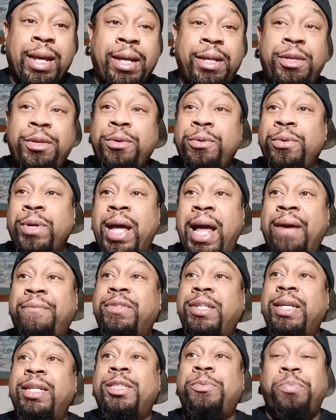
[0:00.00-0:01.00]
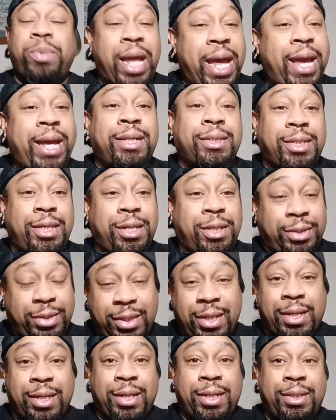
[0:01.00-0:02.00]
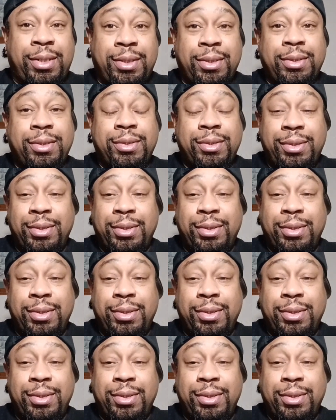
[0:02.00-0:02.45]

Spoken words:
And you have to explain to your son,